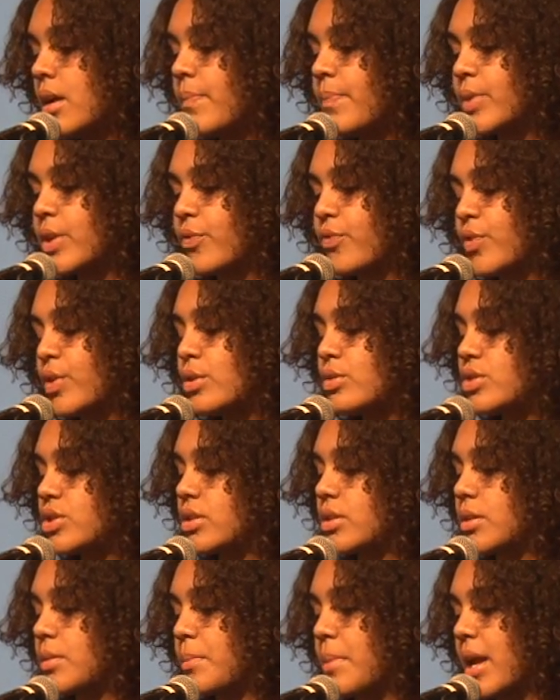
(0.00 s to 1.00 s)
The
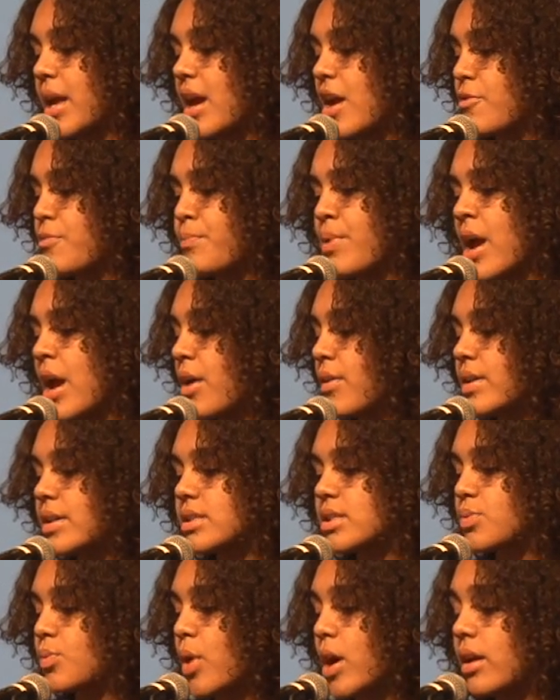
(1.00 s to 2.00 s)
future may have
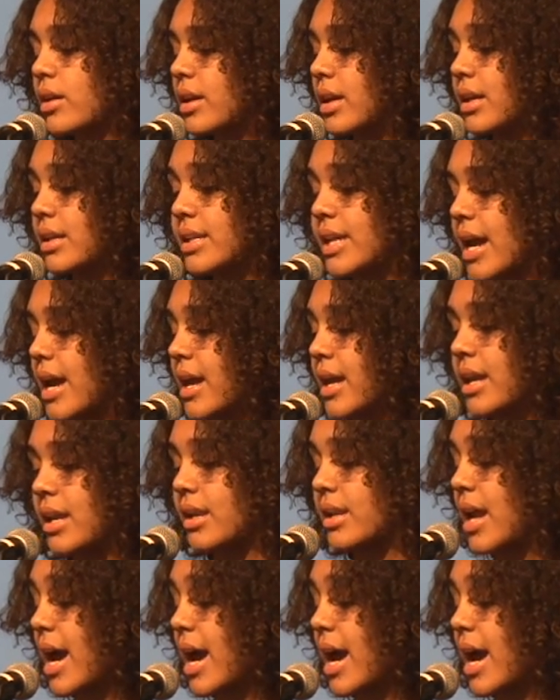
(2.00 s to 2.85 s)
parents working day and